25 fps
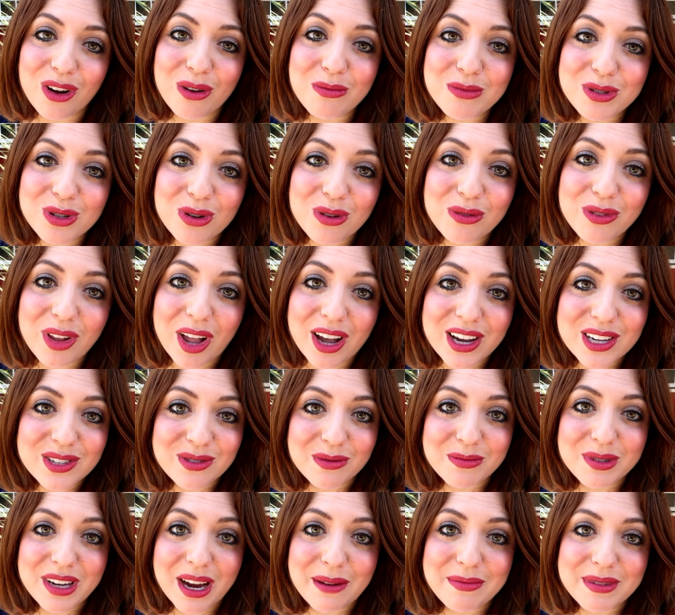homeschool vlogs
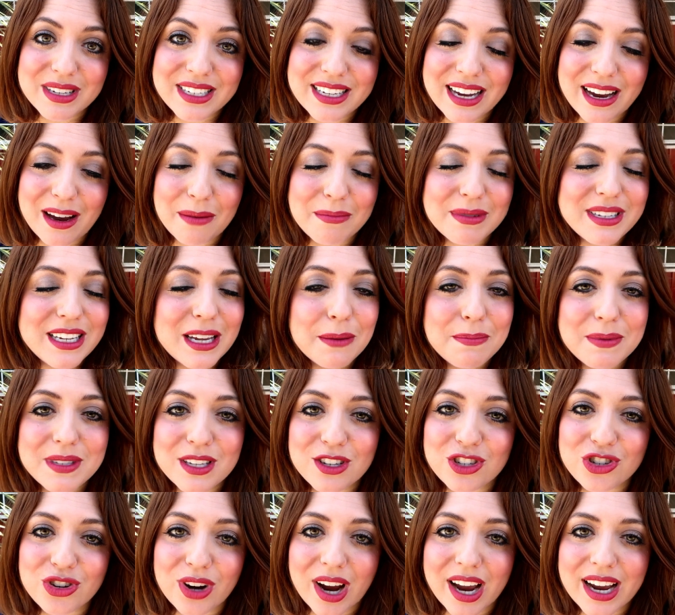from time to time, tips
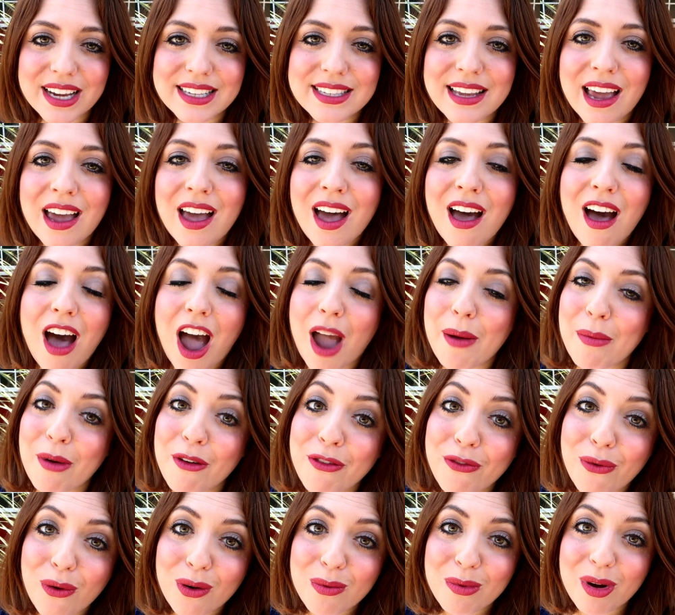and tricks. I'm
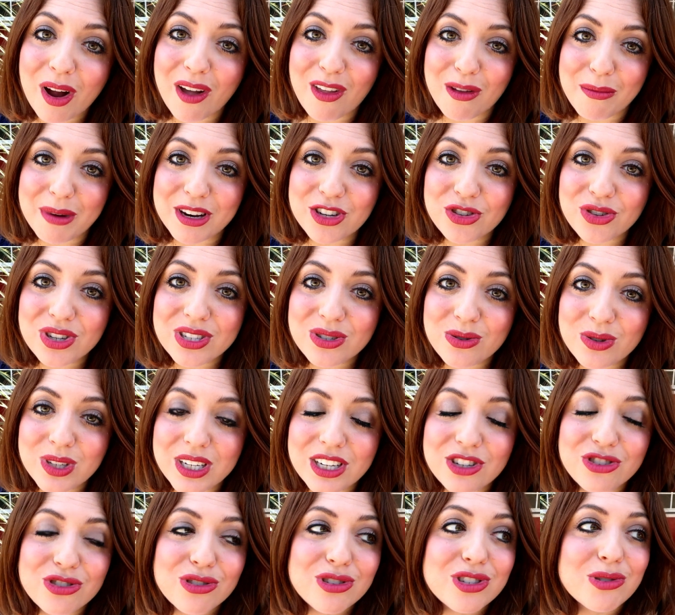a former elementary school
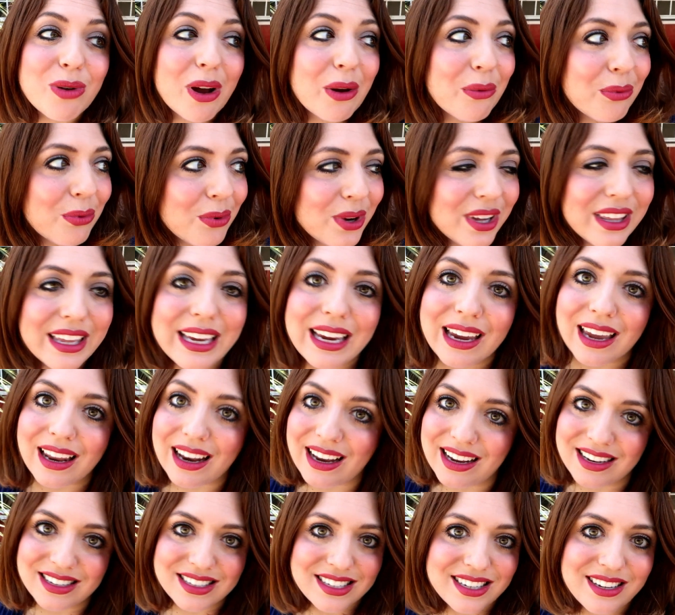teacher, so I really
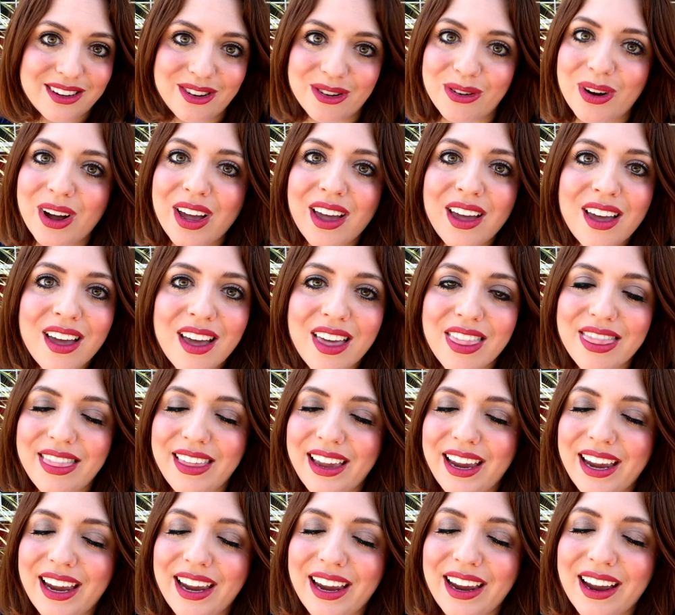get into
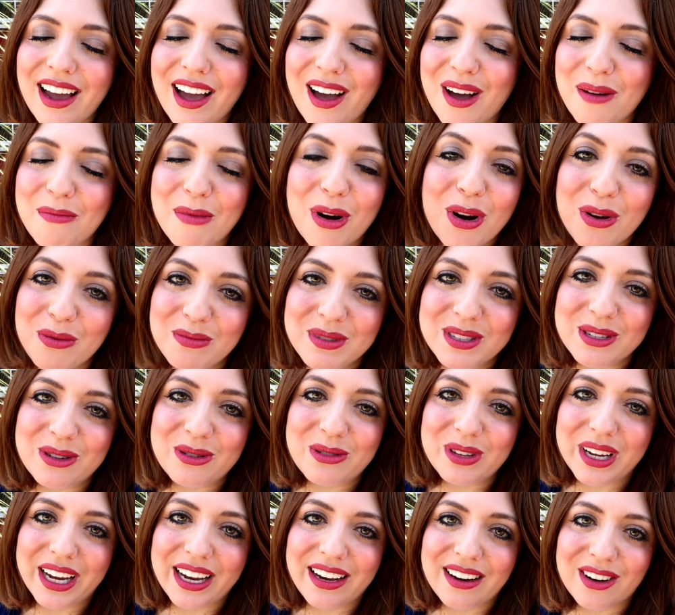the um,
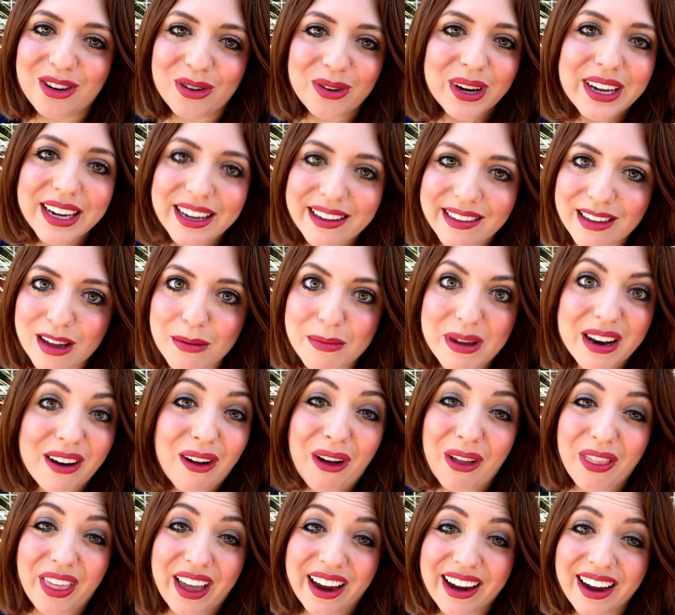homeschooling curriculum and
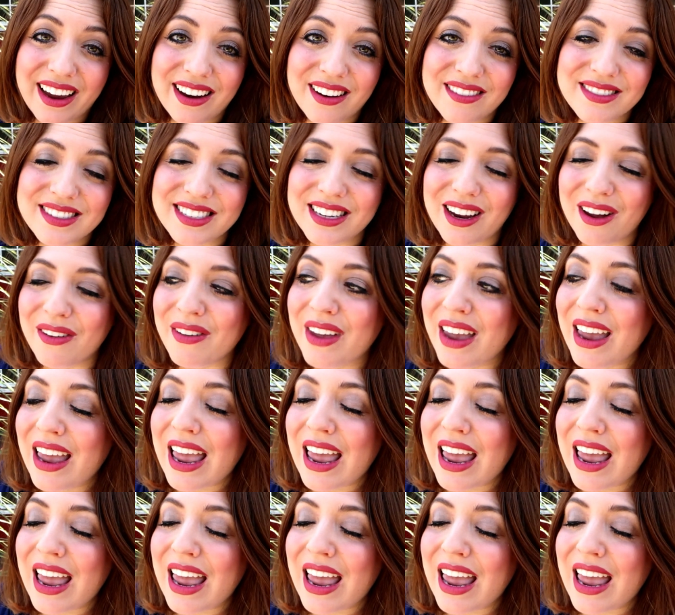all that kind of stuff.